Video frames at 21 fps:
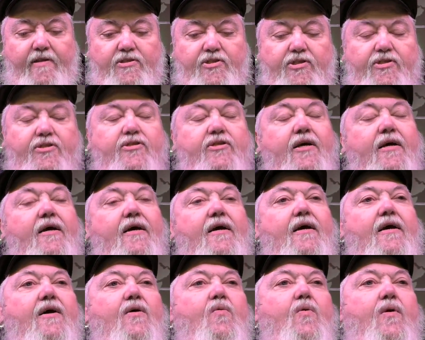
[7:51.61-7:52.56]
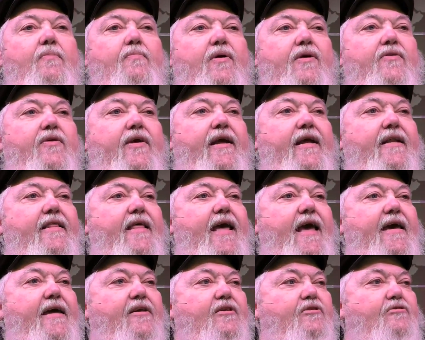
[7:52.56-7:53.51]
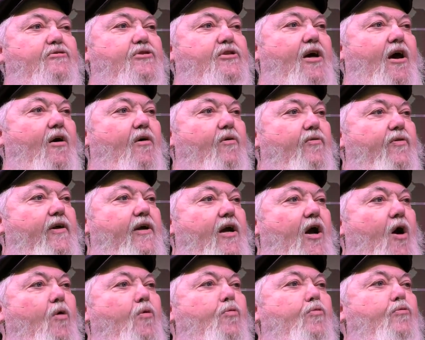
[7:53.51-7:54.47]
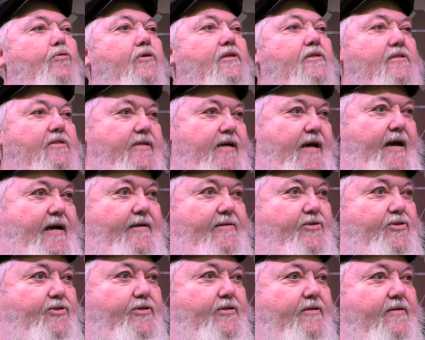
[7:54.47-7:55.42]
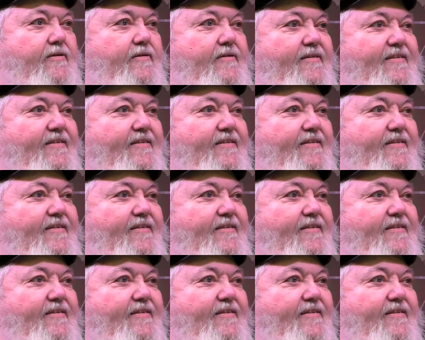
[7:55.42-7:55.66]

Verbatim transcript: This is what Brother Kenneth Hagin used to call the golden text.